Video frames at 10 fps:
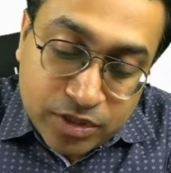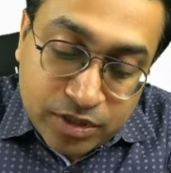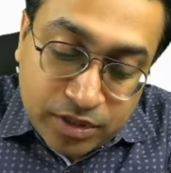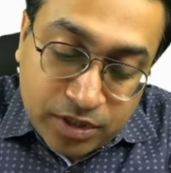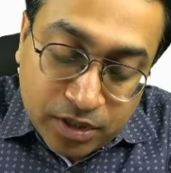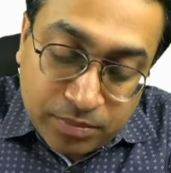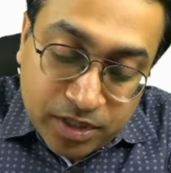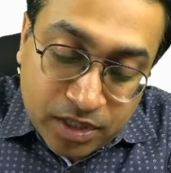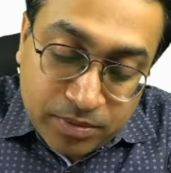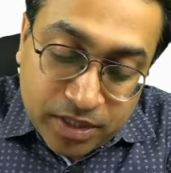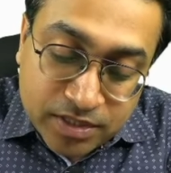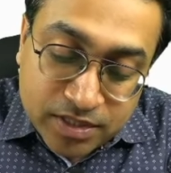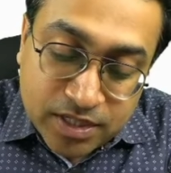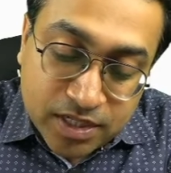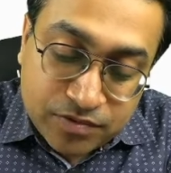terminal branches,
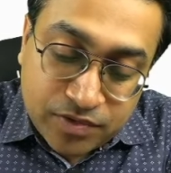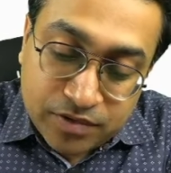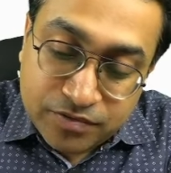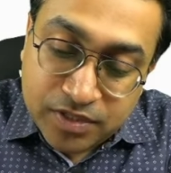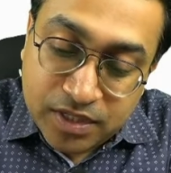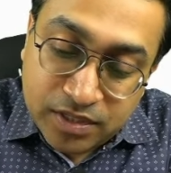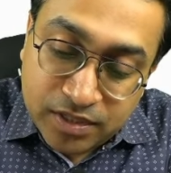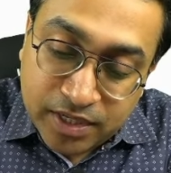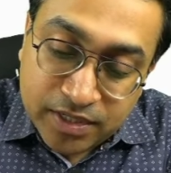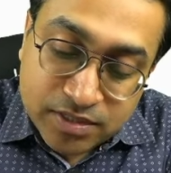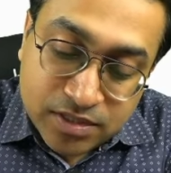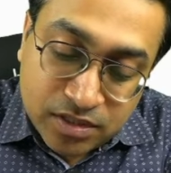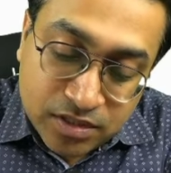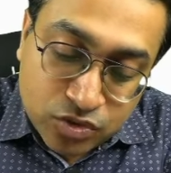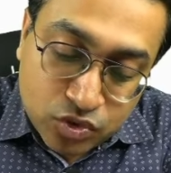as we have seen, that is the
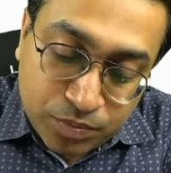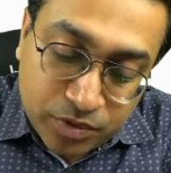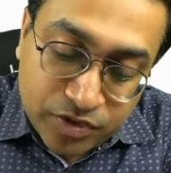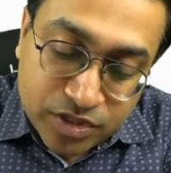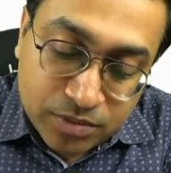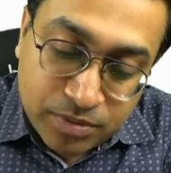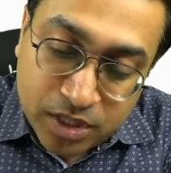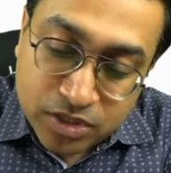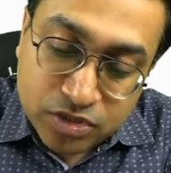superficial branch